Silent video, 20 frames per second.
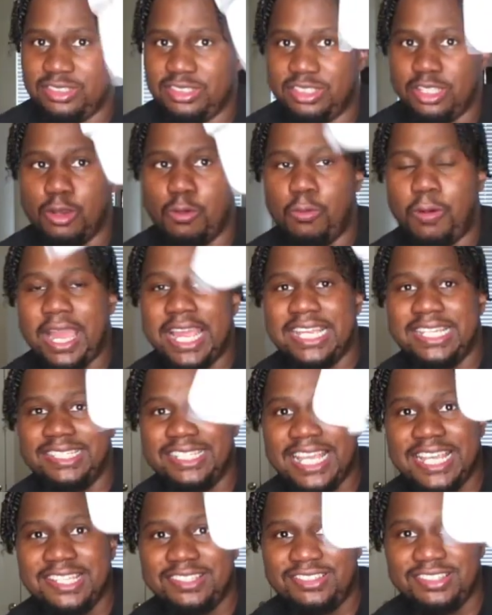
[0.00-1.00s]
the white
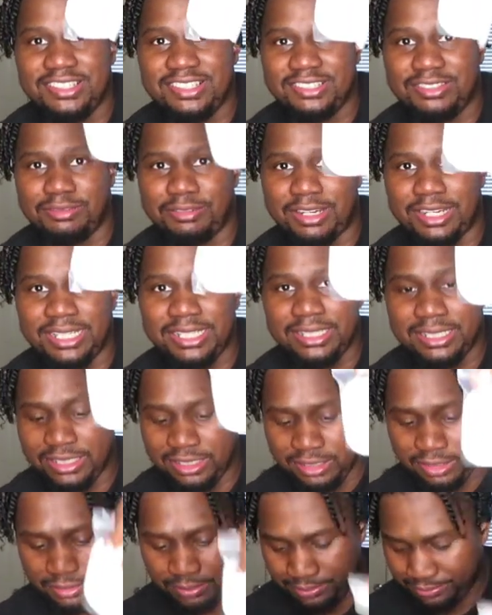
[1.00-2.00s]
laces right
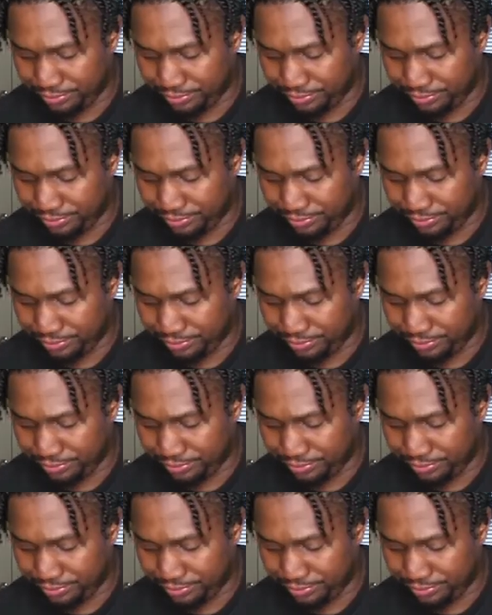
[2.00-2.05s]
here.